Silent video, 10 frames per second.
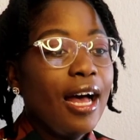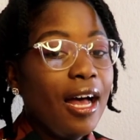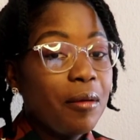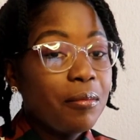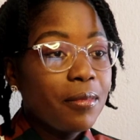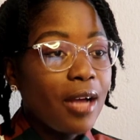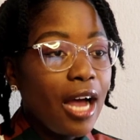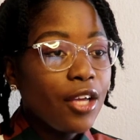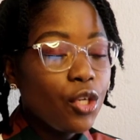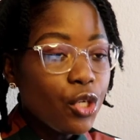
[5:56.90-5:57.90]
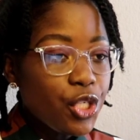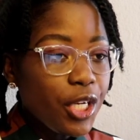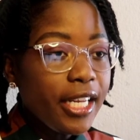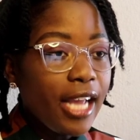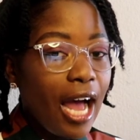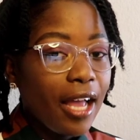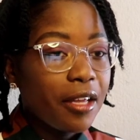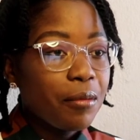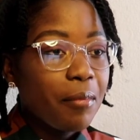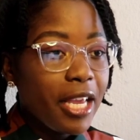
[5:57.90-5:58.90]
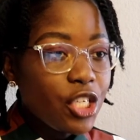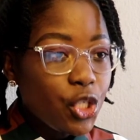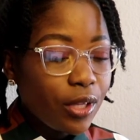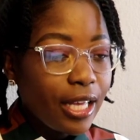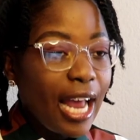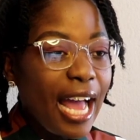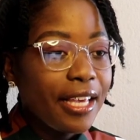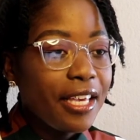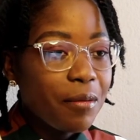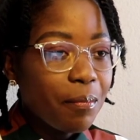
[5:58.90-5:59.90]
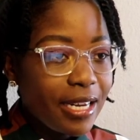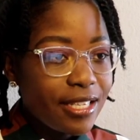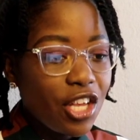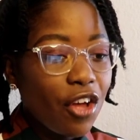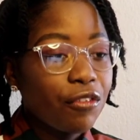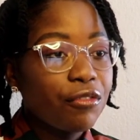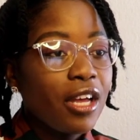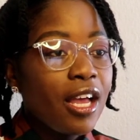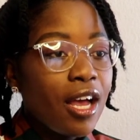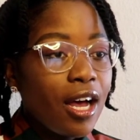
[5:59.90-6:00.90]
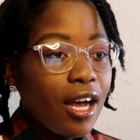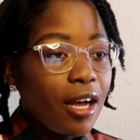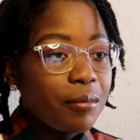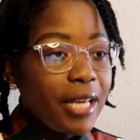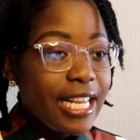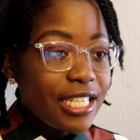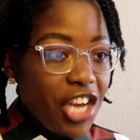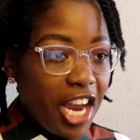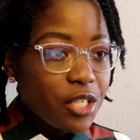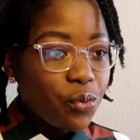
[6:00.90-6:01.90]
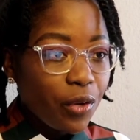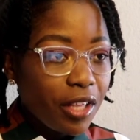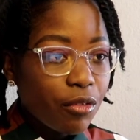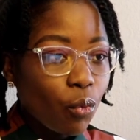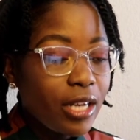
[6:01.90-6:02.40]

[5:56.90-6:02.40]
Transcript: Um, usually, I make sure that I keep myself um, intact with